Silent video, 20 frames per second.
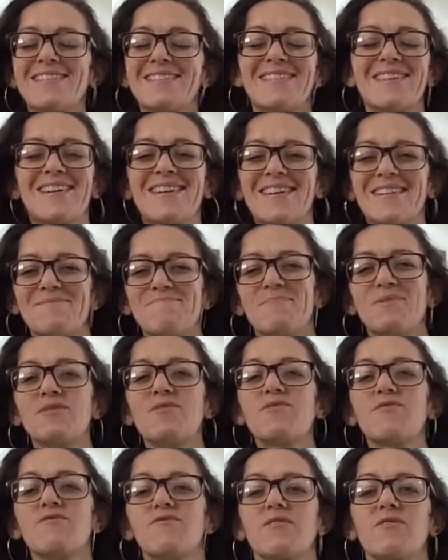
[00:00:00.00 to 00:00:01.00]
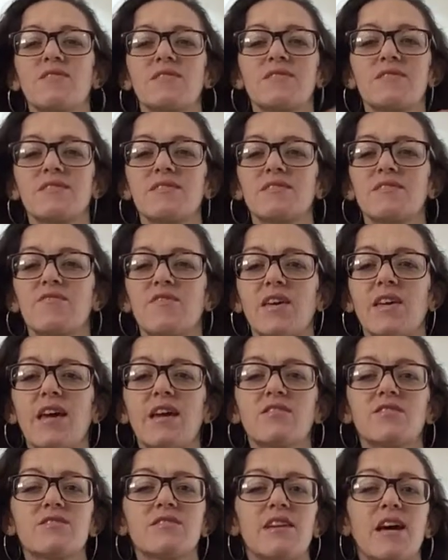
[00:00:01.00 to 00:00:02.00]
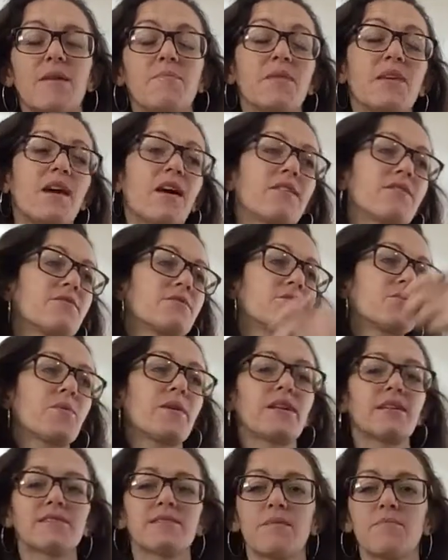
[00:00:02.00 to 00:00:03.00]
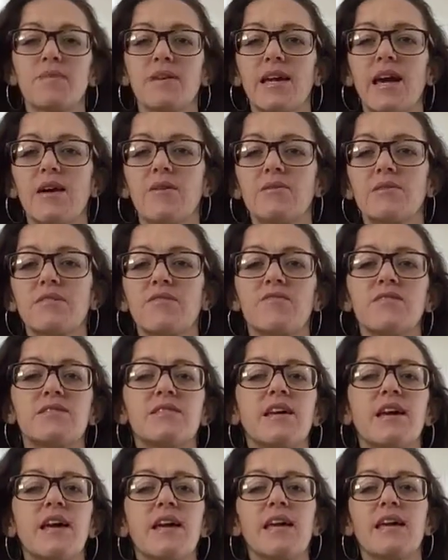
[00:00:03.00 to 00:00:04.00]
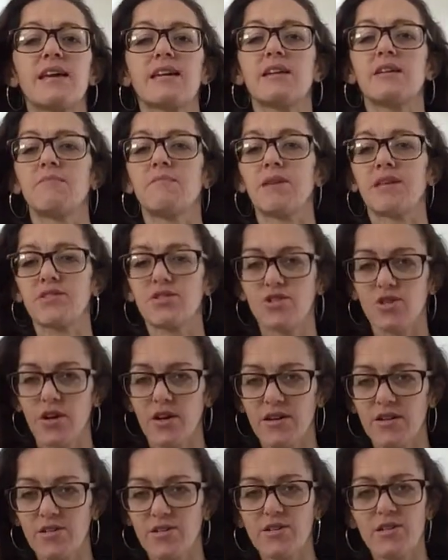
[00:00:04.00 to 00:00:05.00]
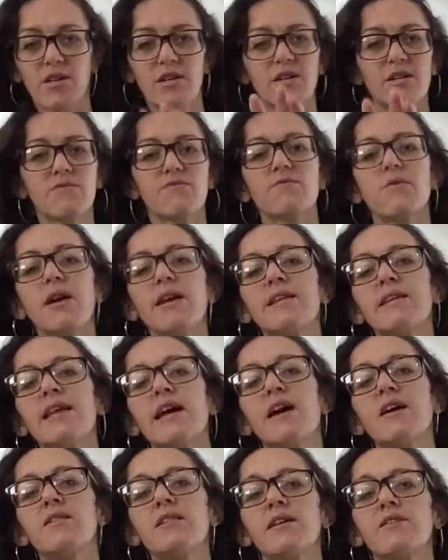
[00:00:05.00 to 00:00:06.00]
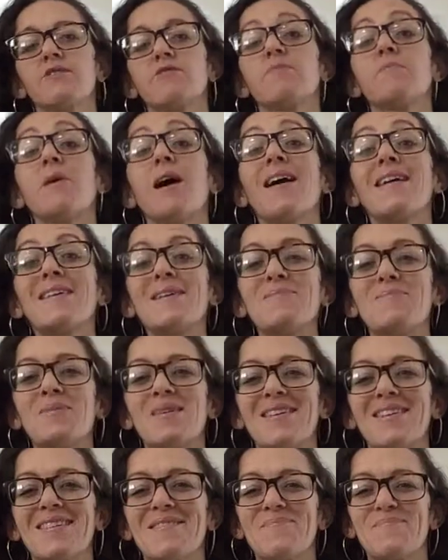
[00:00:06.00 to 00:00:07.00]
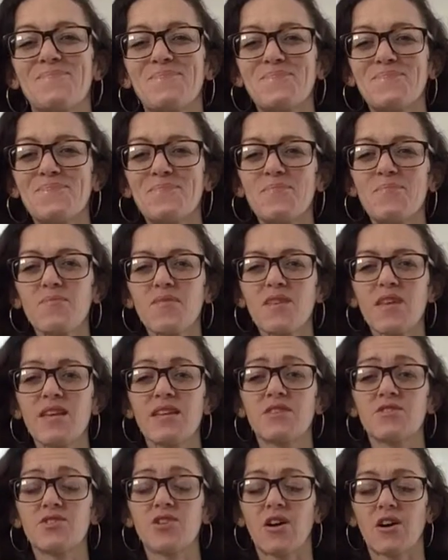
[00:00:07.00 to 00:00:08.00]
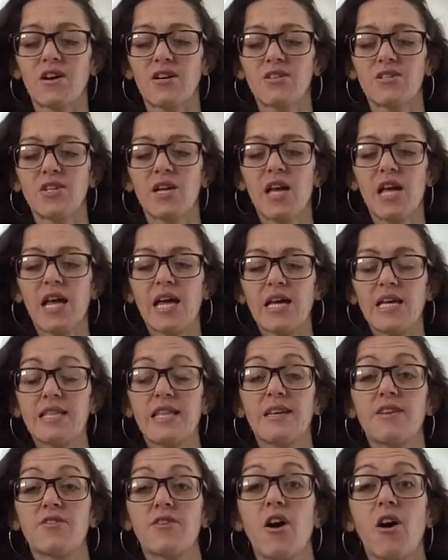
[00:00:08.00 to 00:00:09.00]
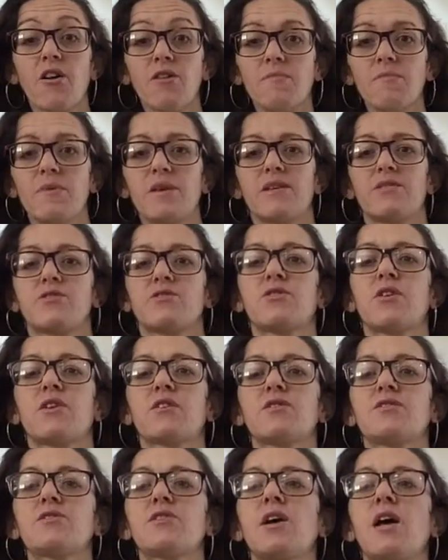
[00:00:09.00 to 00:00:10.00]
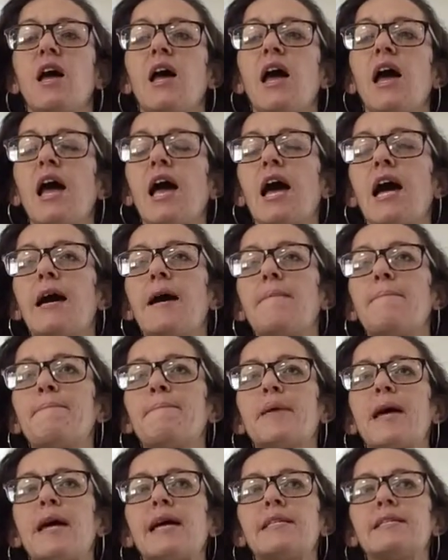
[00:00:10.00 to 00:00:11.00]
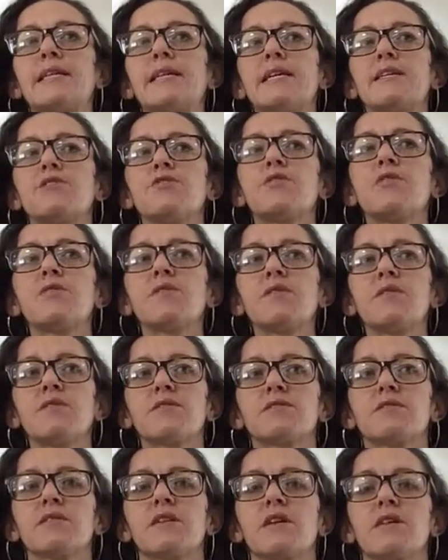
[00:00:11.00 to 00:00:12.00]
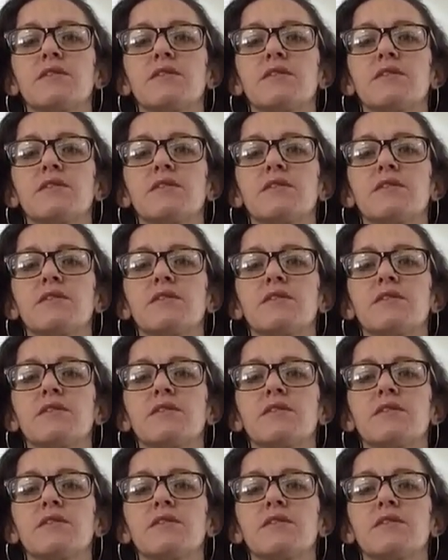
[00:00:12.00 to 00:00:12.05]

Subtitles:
to maneuver. This is its vacation time. The other 20-something hours of the day, it can be in charge. Right now, let your body be in charge. Let your heart be in charge. And in yoga, there's a